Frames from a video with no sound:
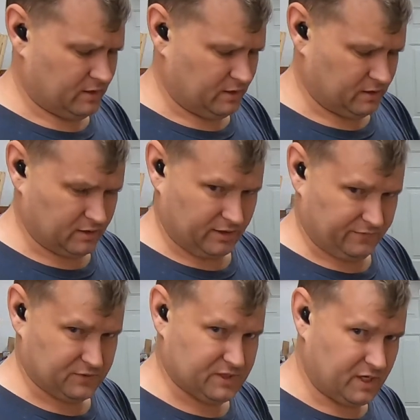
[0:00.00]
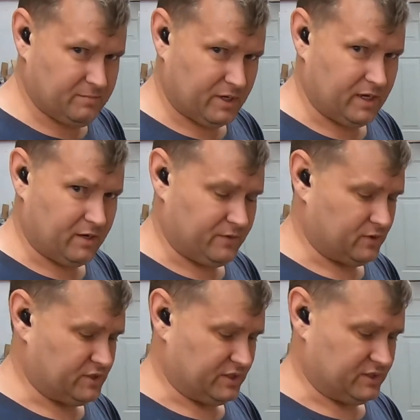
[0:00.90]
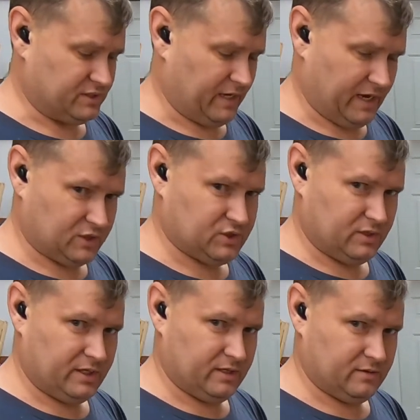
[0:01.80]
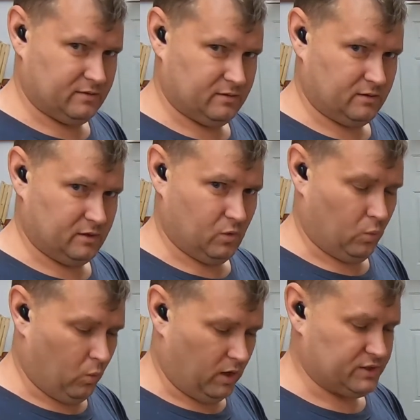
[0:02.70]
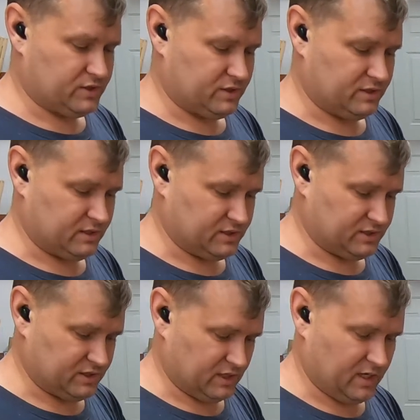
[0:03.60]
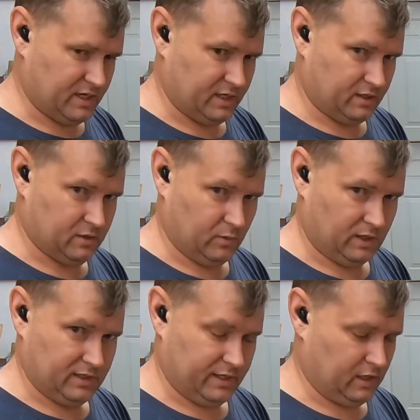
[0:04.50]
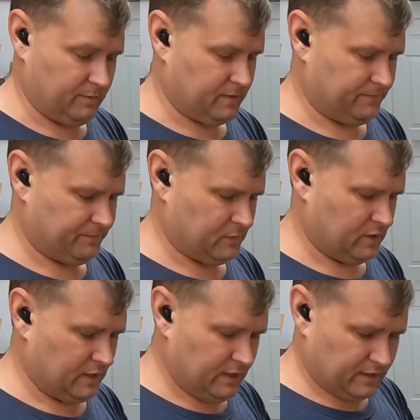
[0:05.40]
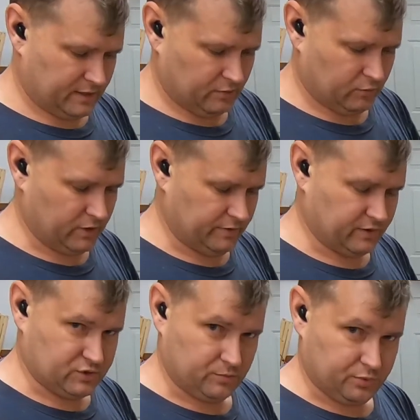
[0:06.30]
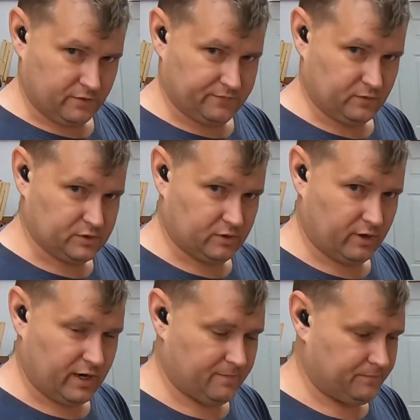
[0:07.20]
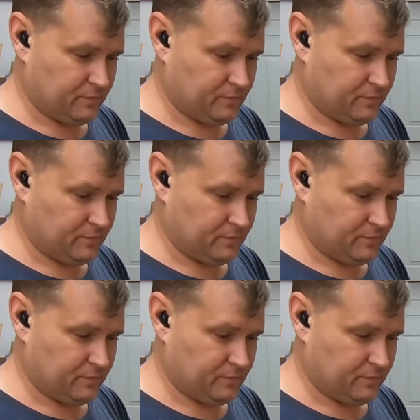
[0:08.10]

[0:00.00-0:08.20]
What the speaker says: if there's anybody out there that actually, wants to design a welding helmet, get rid of this superfluous crap.